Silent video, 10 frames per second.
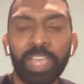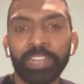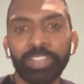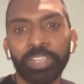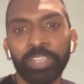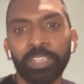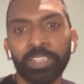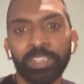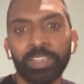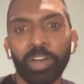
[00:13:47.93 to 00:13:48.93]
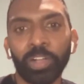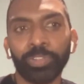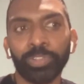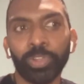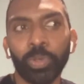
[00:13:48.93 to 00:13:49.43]
And she
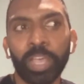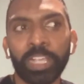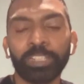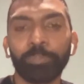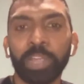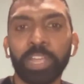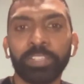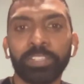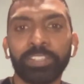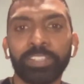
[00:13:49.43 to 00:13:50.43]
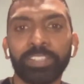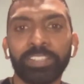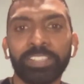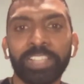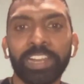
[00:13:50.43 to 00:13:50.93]
also expressed
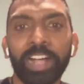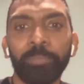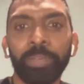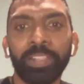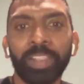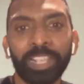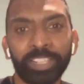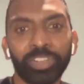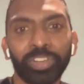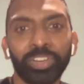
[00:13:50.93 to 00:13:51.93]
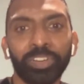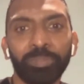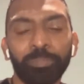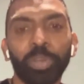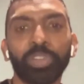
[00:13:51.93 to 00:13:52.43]
that I'm a lesser
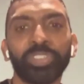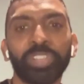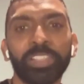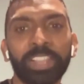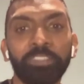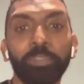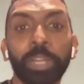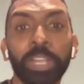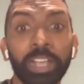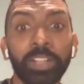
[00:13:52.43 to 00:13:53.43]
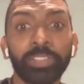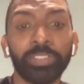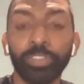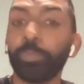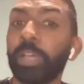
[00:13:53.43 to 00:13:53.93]
person than everybody
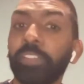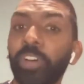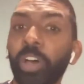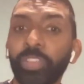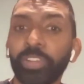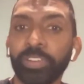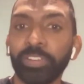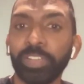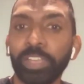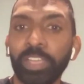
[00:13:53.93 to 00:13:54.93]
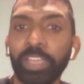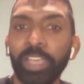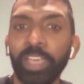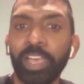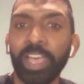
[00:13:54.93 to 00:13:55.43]
else to my father.
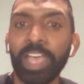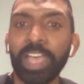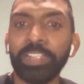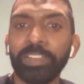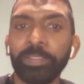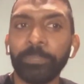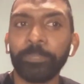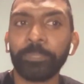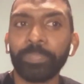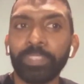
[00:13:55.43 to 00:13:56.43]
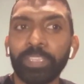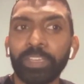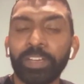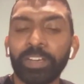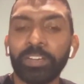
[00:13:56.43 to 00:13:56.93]
And
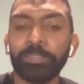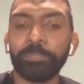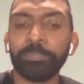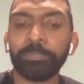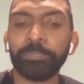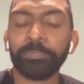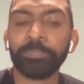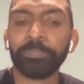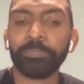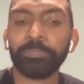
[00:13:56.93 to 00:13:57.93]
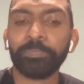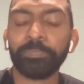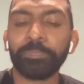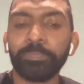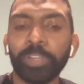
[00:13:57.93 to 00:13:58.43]

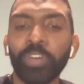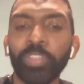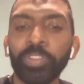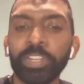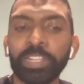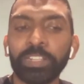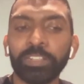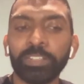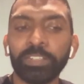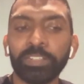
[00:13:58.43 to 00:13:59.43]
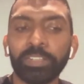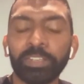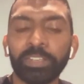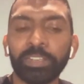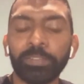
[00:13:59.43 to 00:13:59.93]
my father
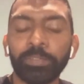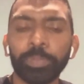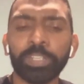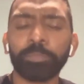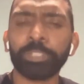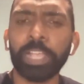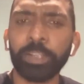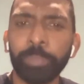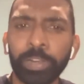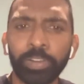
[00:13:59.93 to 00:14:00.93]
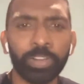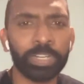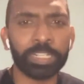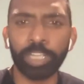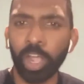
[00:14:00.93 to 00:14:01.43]
he wasn't upset about it, or he
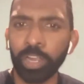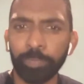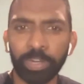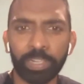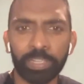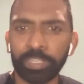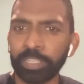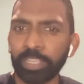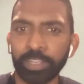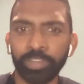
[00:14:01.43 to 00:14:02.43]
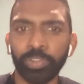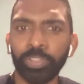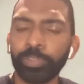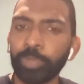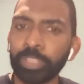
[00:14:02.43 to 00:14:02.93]
didn't talk about it. He just said,
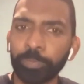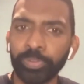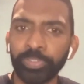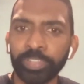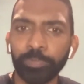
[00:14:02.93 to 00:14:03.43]
this is what the person